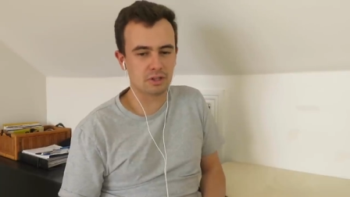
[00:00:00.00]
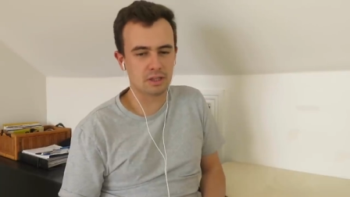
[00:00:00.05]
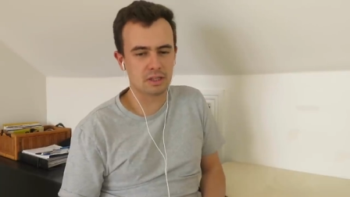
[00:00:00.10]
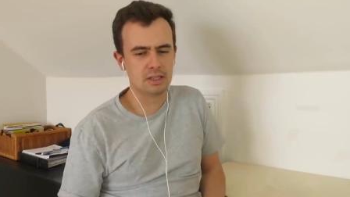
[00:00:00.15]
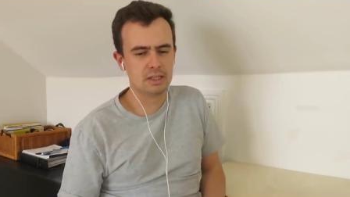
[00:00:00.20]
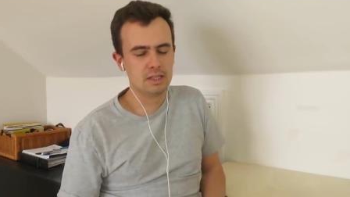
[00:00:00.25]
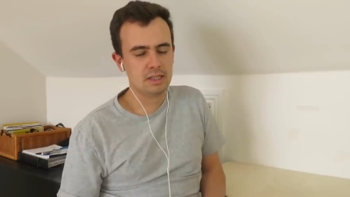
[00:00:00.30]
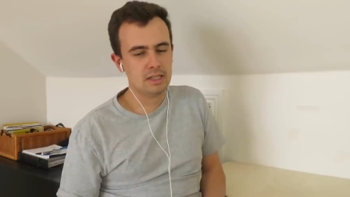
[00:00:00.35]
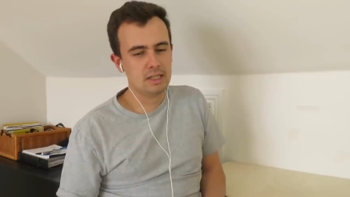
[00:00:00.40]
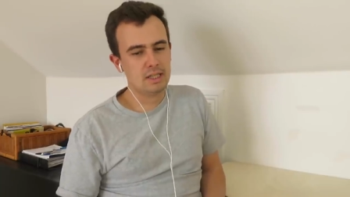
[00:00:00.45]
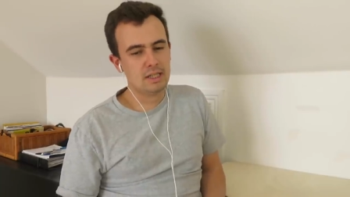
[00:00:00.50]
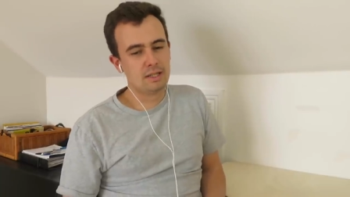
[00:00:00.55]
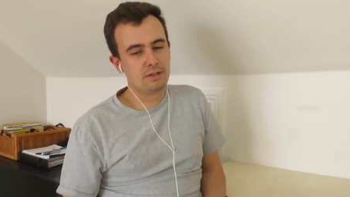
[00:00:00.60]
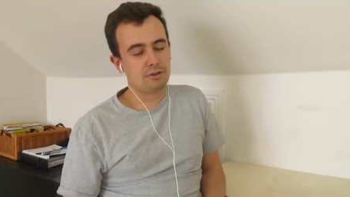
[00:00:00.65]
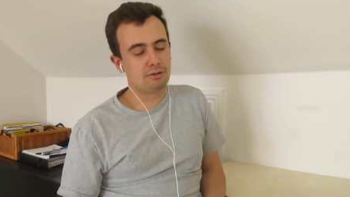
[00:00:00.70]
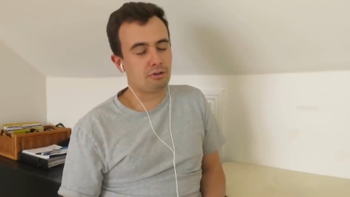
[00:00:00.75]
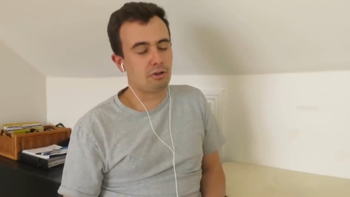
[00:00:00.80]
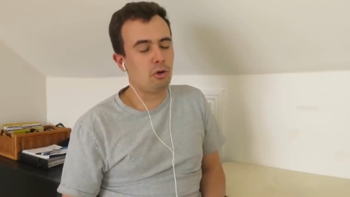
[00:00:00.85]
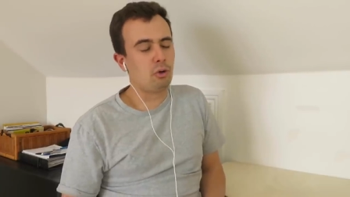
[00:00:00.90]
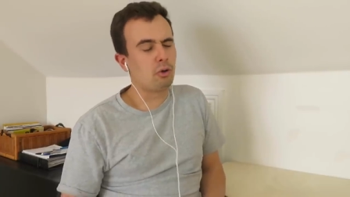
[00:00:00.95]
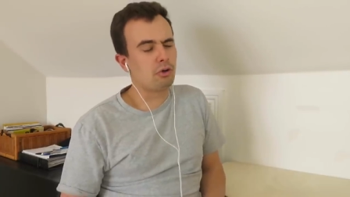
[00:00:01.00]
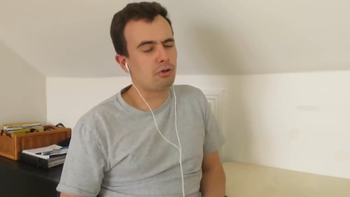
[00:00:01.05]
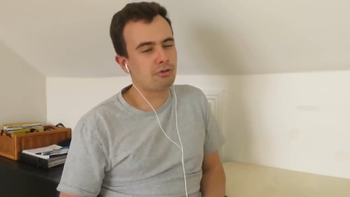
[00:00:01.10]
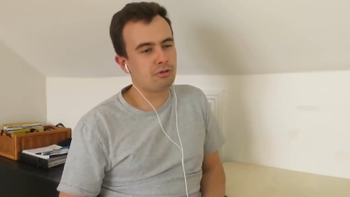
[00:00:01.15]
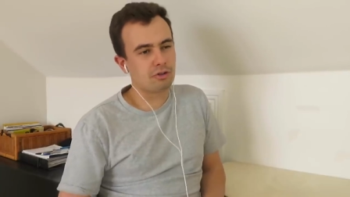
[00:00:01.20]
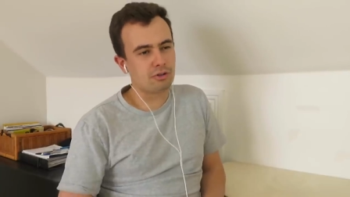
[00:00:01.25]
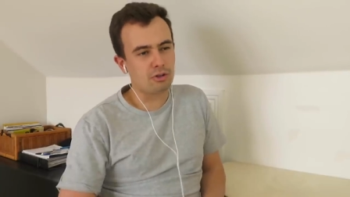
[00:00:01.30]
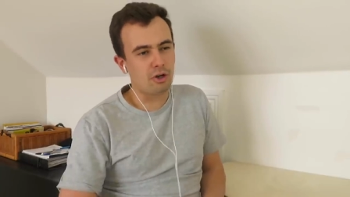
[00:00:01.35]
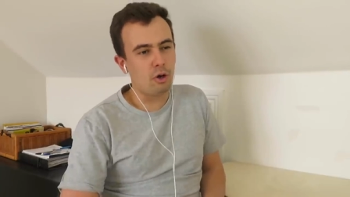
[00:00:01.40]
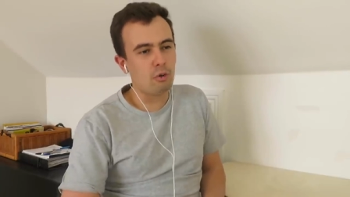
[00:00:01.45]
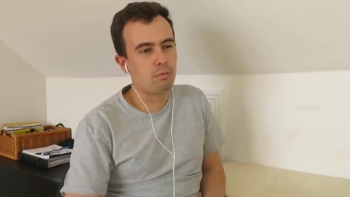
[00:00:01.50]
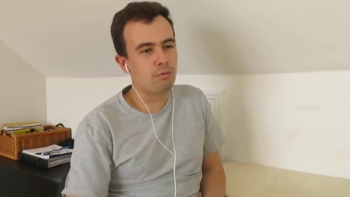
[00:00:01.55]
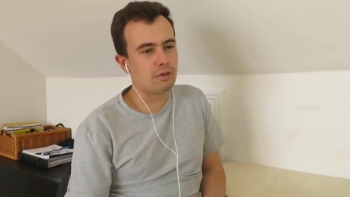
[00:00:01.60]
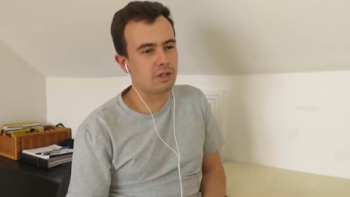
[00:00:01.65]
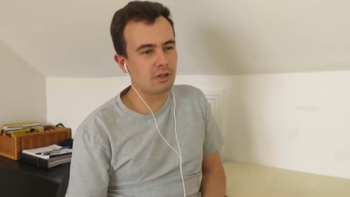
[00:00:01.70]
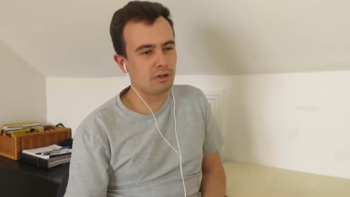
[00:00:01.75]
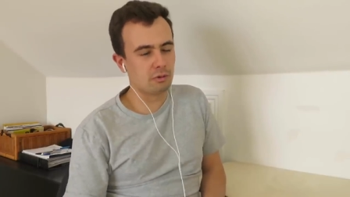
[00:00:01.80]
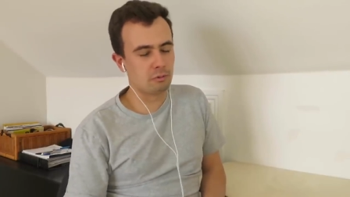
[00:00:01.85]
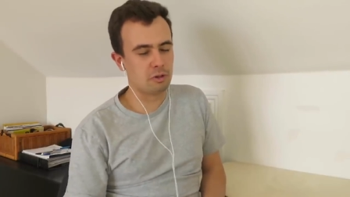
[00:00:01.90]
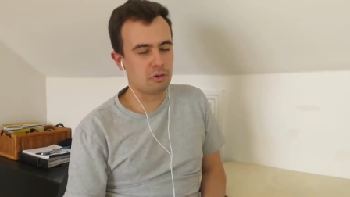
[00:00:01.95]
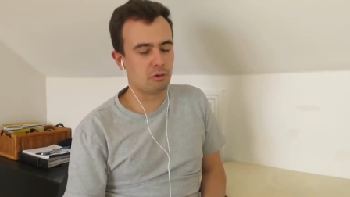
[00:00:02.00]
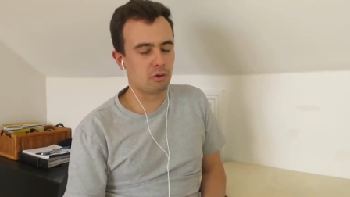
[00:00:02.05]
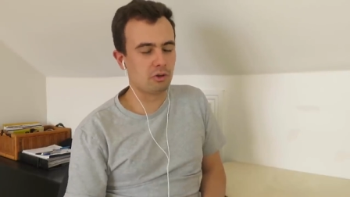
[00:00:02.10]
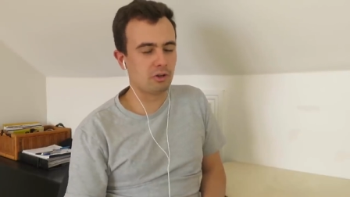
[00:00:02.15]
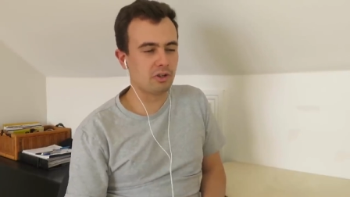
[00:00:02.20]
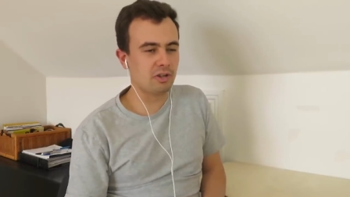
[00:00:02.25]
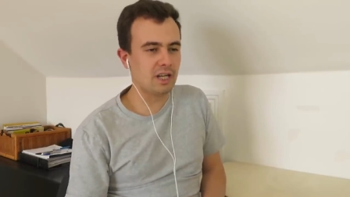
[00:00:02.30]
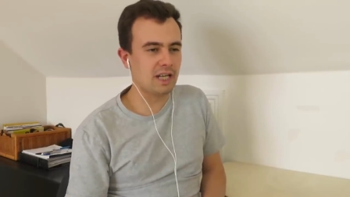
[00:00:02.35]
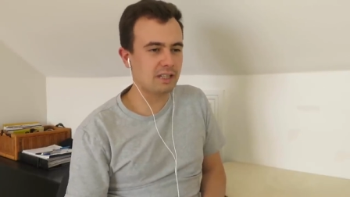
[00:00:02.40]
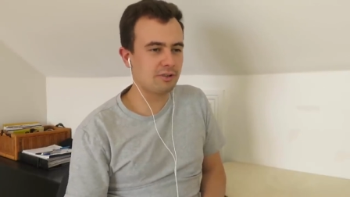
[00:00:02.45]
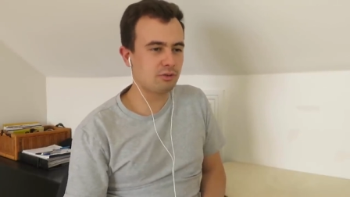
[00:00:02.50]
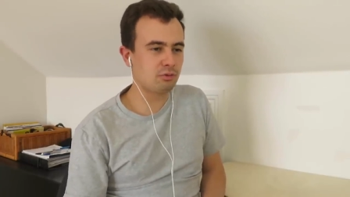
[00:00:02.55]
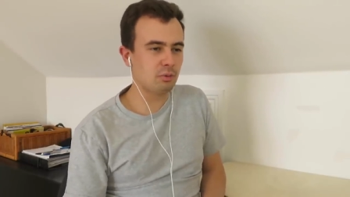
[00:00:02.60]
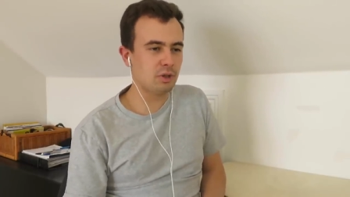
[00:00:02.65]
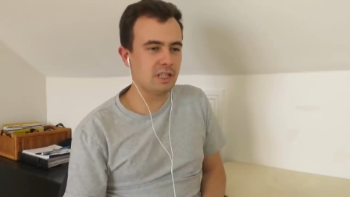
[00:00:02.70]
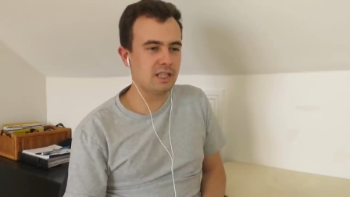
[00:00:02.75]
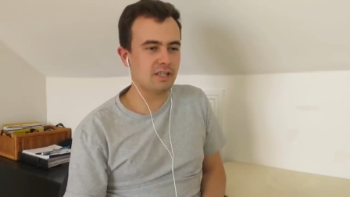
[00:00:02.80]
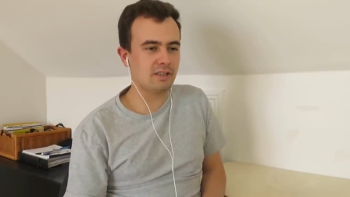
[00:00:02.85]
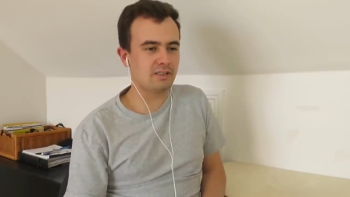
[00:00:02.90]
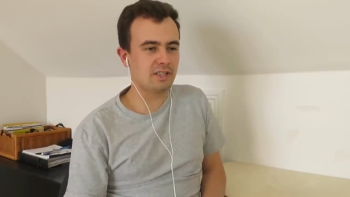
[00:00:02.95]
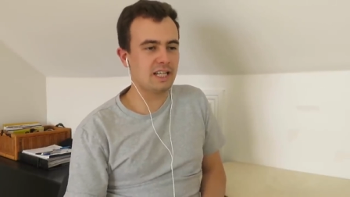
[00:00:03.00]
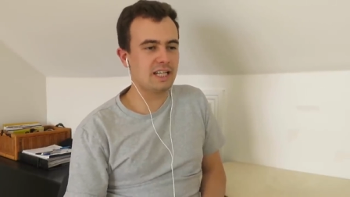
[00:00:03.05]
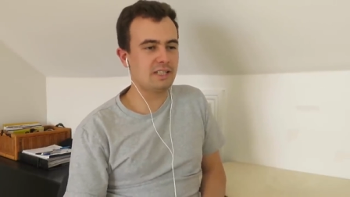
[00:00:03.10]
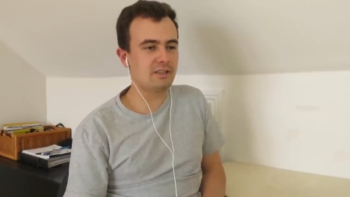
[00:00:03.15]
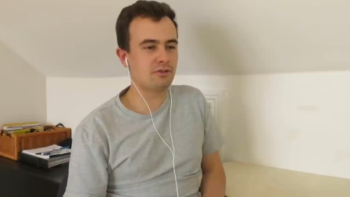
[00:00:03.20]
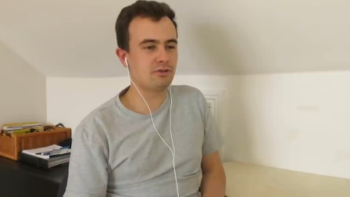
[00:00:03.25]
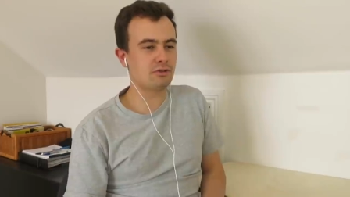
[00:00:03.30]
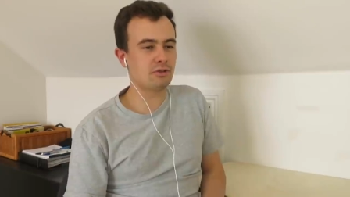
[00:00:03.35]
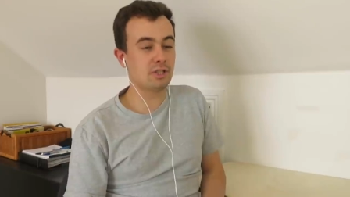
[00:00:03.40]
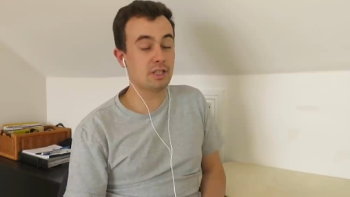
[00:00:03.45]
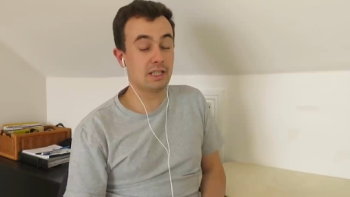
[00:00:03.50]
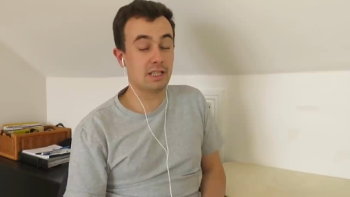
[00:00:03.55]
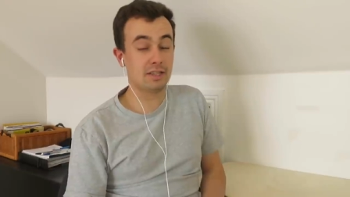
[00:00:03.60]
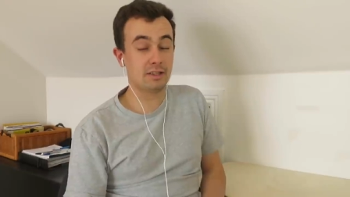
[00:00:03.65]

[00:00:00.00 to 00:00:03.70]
And there's a horse that's hopefully going to be running next week at Aintree.